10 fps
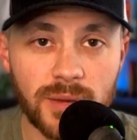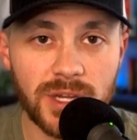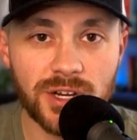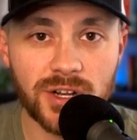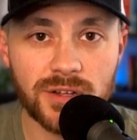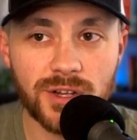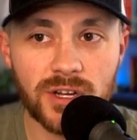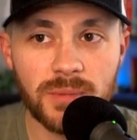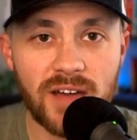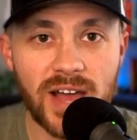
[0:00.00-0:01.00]
I mean, you're you're
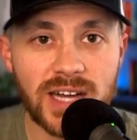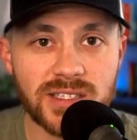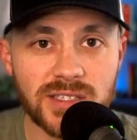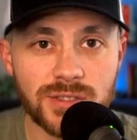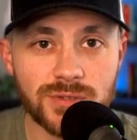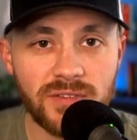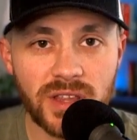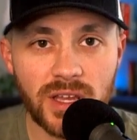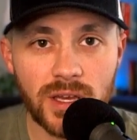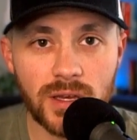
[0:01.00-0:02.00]
going to have access to
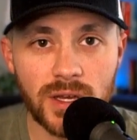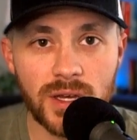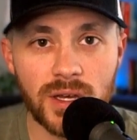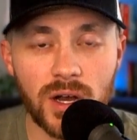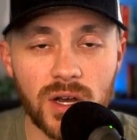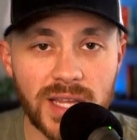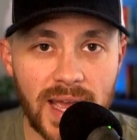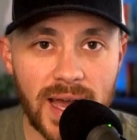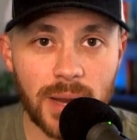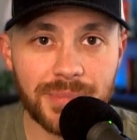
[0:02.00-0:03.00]
everything on the
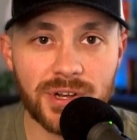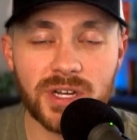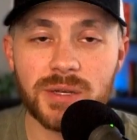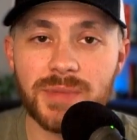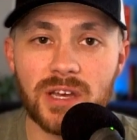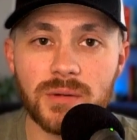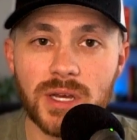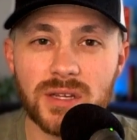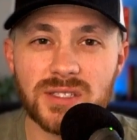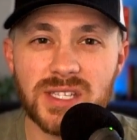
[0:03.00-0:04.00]
app. You're going to be able
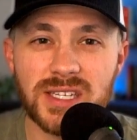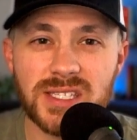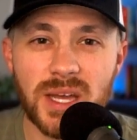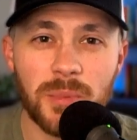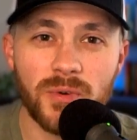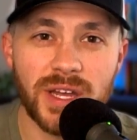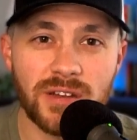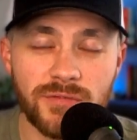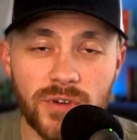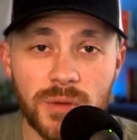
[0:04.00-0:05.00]
to stay
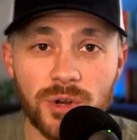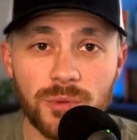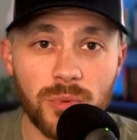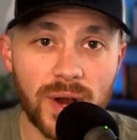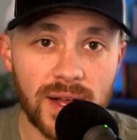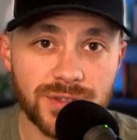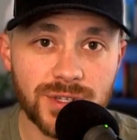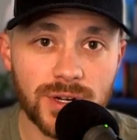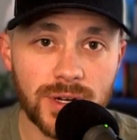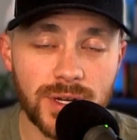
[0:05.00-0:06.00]
separated from your
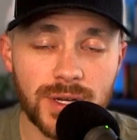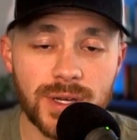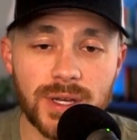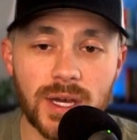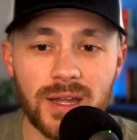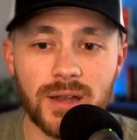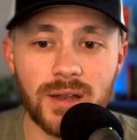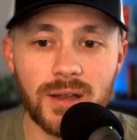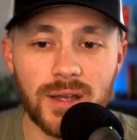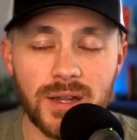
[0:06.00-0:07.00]
browser
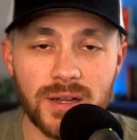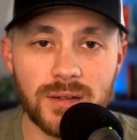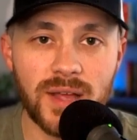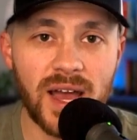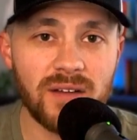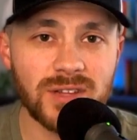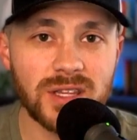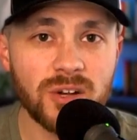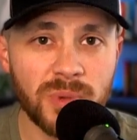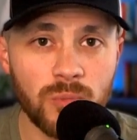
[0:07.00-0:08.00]
and and have a
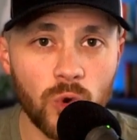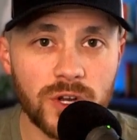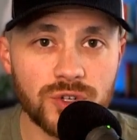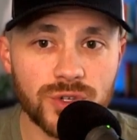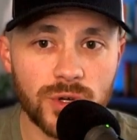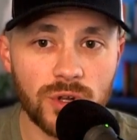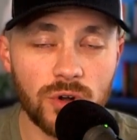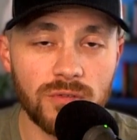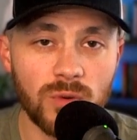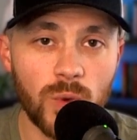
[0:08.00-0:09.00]
little bit more control
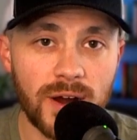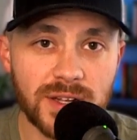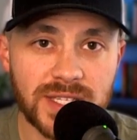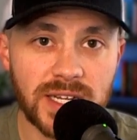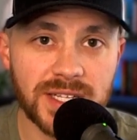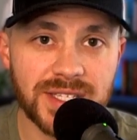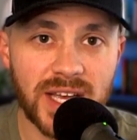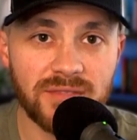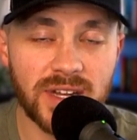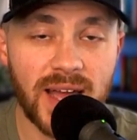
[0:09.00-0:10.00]
over where it's getting
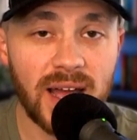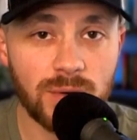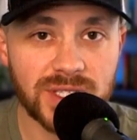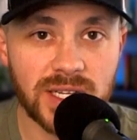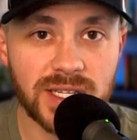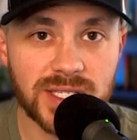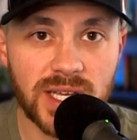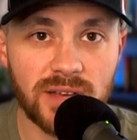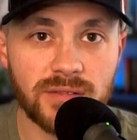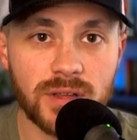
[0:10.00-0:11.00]
saved and how it's getting
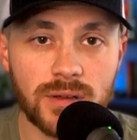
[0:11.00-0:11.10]
saved.